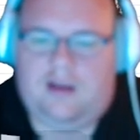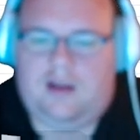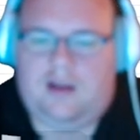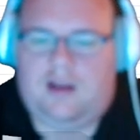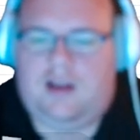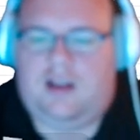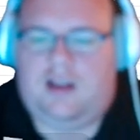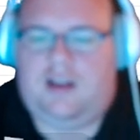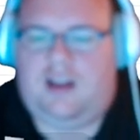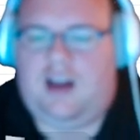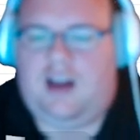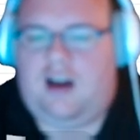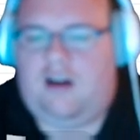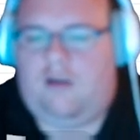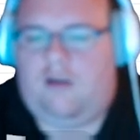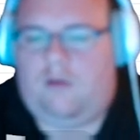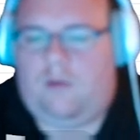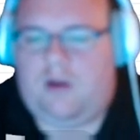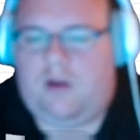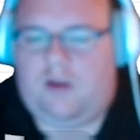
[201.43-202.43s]
Now,
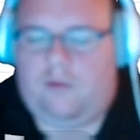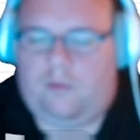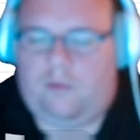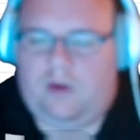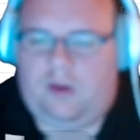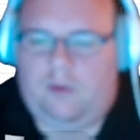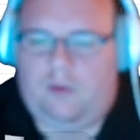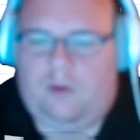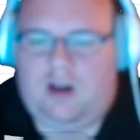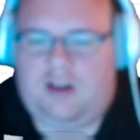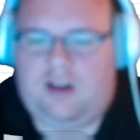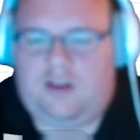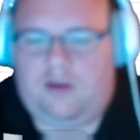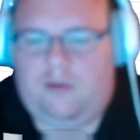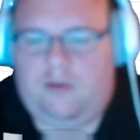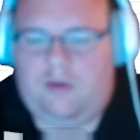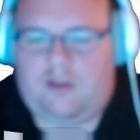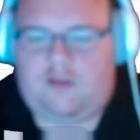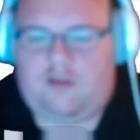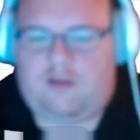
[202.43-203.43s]
what you really want to do
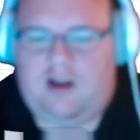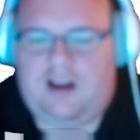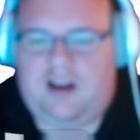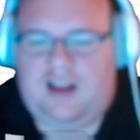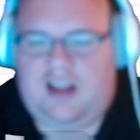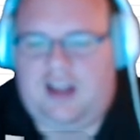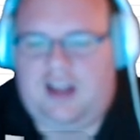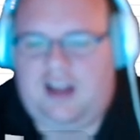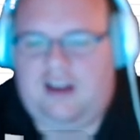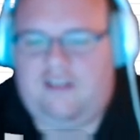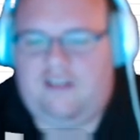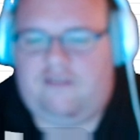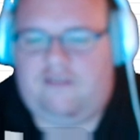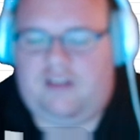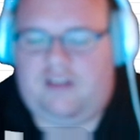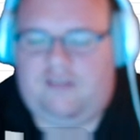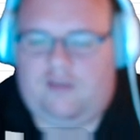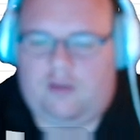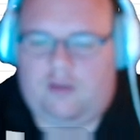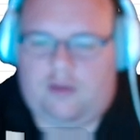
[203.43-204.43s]
is try to have
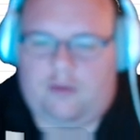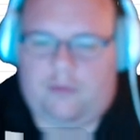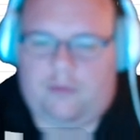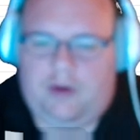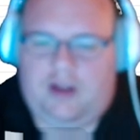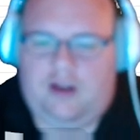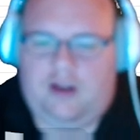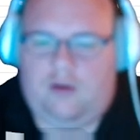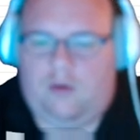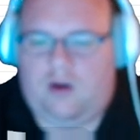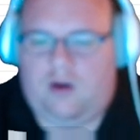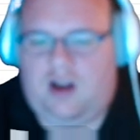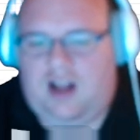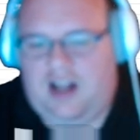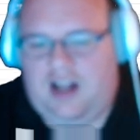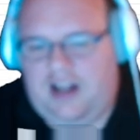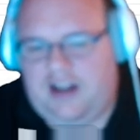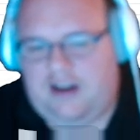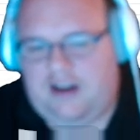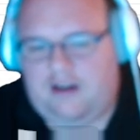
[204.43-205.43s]
level 3 or
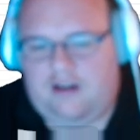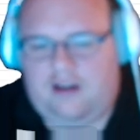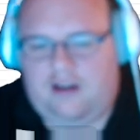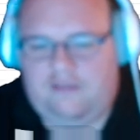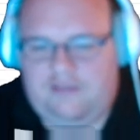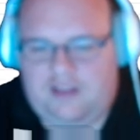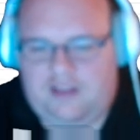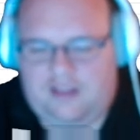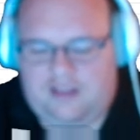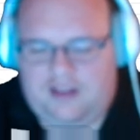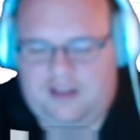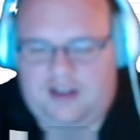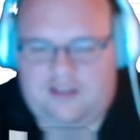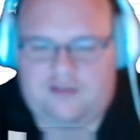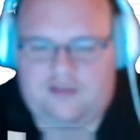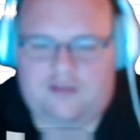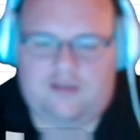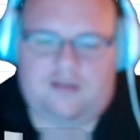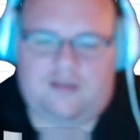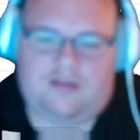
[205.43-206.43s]
higher of these
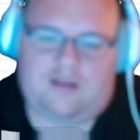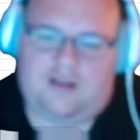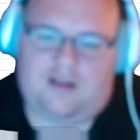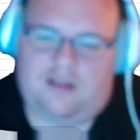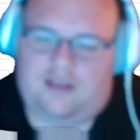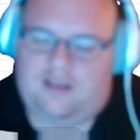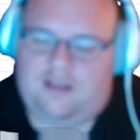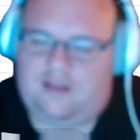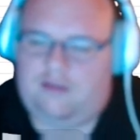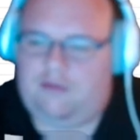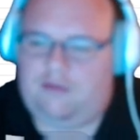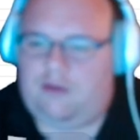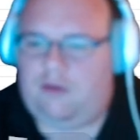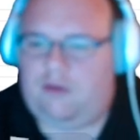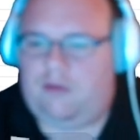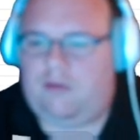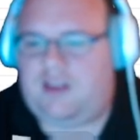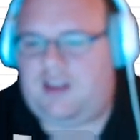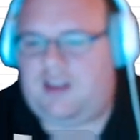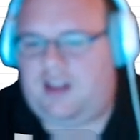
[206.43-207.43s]
natures, because you do
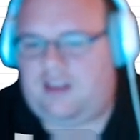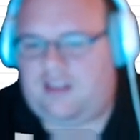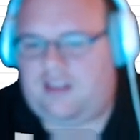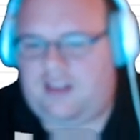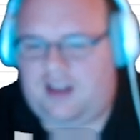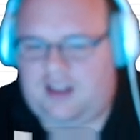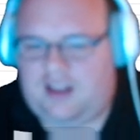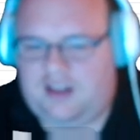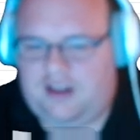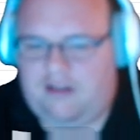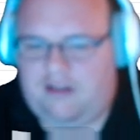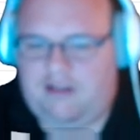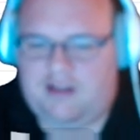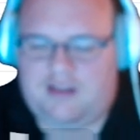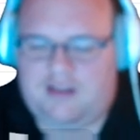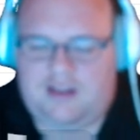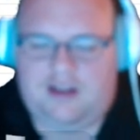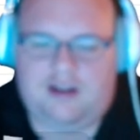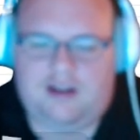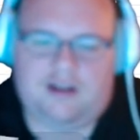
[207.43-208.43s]
get that secondary
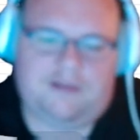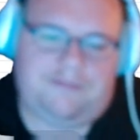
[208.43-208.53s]
tier.